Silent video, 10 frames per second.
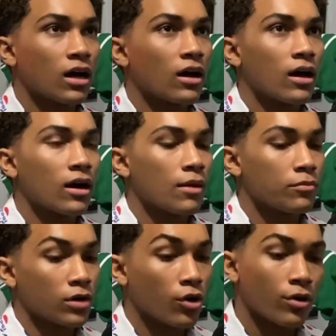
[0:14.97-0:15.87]

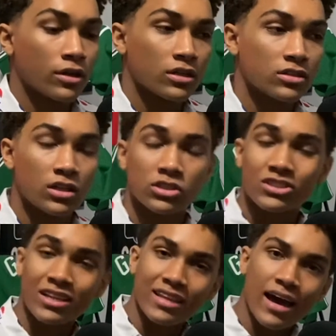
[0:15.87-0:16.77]
I'm recording this on a
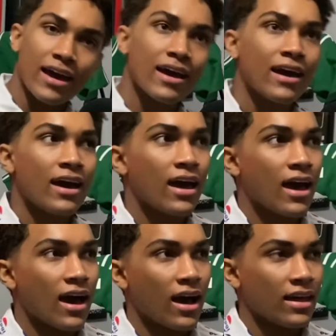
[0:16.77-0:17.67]
Sunday,
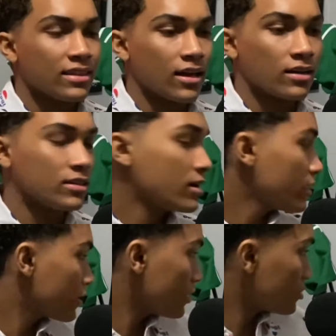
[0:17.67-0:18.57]
and
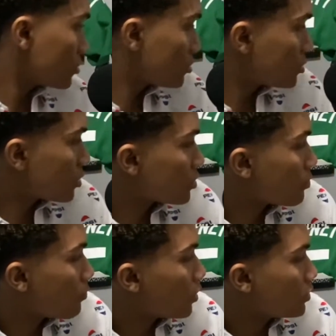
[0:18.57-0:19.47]
technically
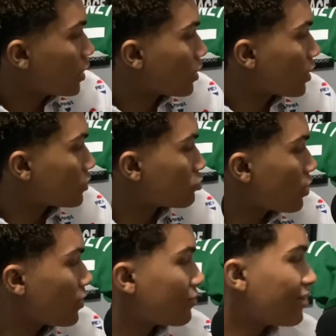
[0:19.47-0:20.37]
it's Monday at
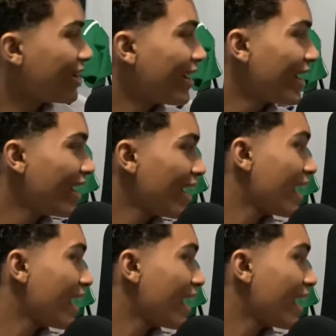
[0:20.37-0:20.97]
12.